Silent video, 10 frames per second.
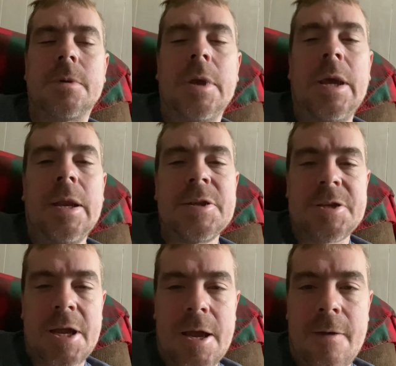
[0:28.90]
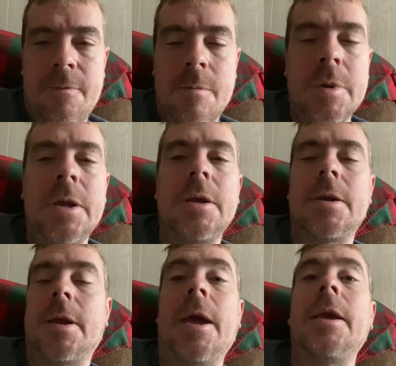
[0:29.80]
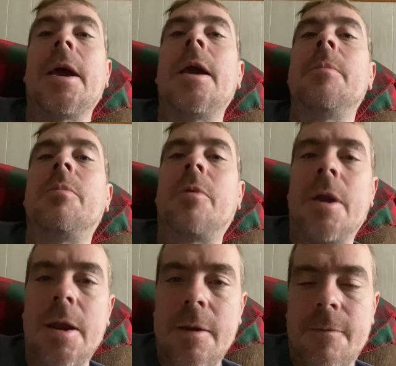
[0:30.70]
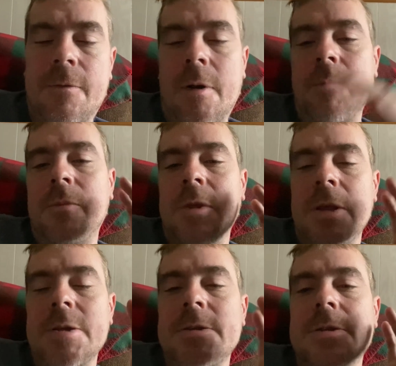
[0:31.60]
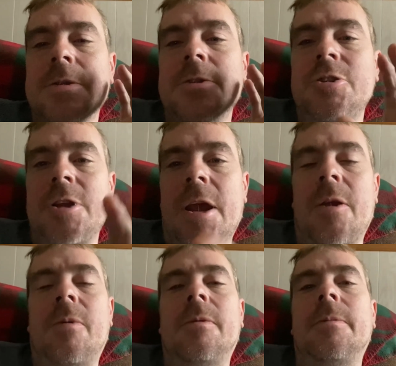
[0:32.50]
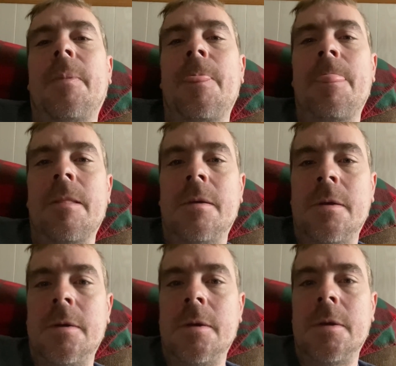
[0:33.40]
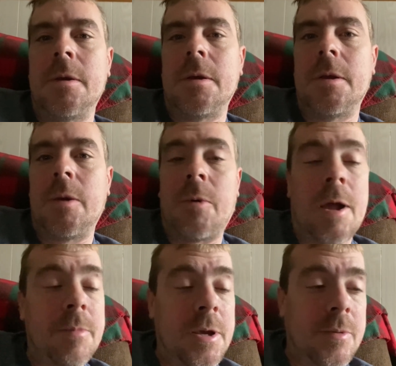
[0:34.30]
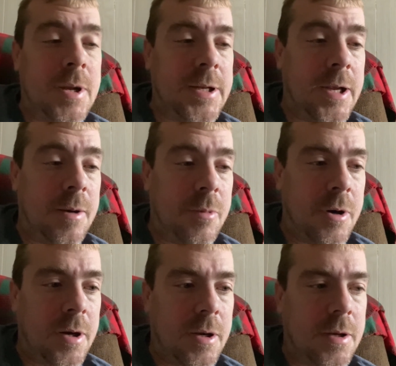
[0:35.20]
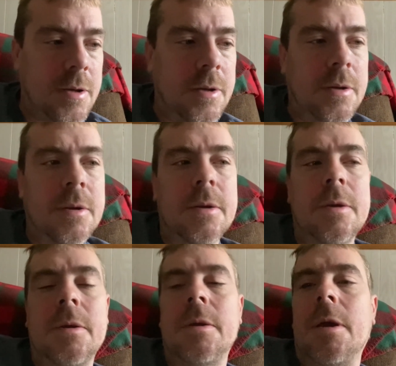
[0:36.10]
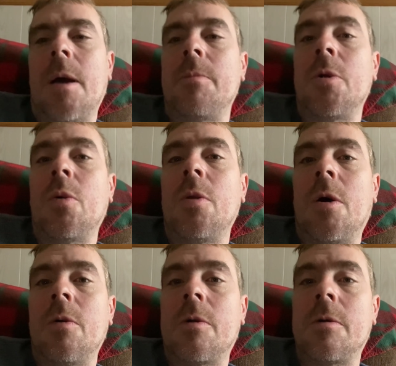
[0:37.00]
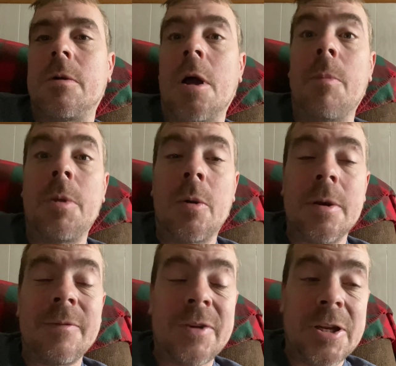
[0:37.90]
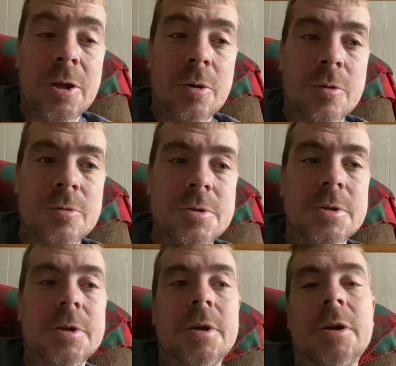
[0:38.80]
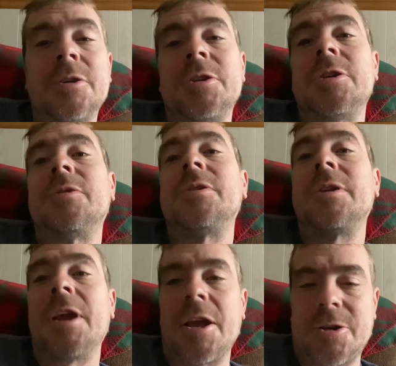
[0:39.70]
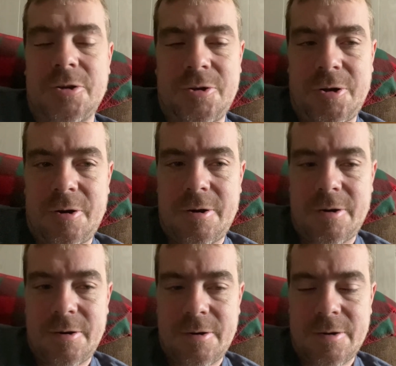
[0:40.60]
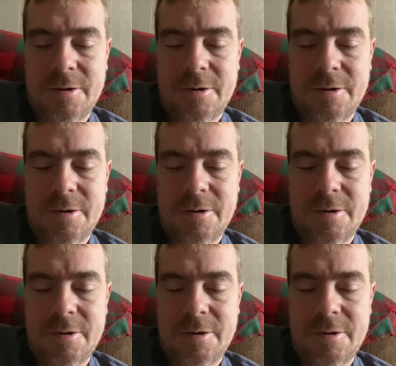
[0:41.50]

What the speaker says: it is time for me to take a break from this channel. And what I mean when I take a break, I'm no longer uploading videos until next year.